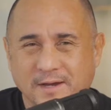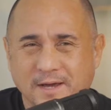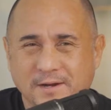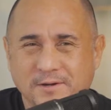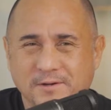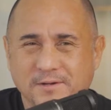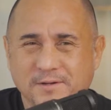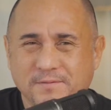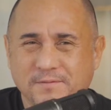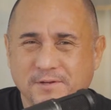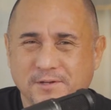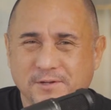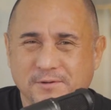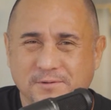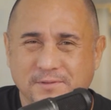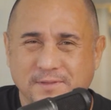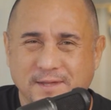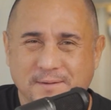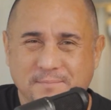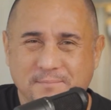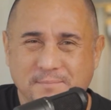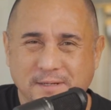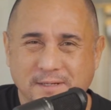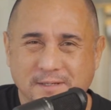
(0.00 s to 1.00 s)
you I know? don't even know what
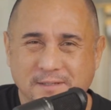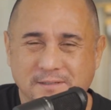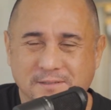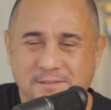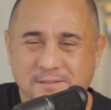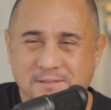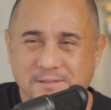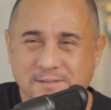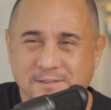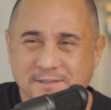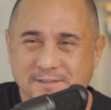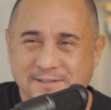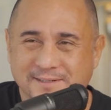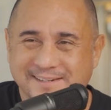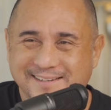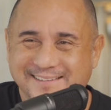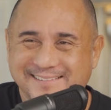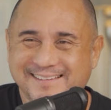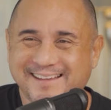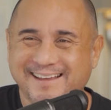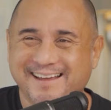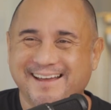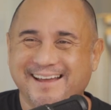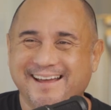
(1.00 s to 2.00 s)
that means. Well, I know. So
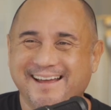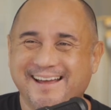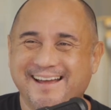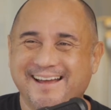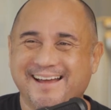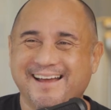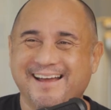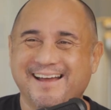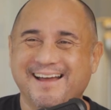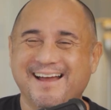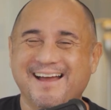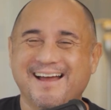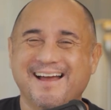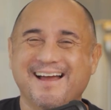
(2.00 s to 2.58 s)
what are you? I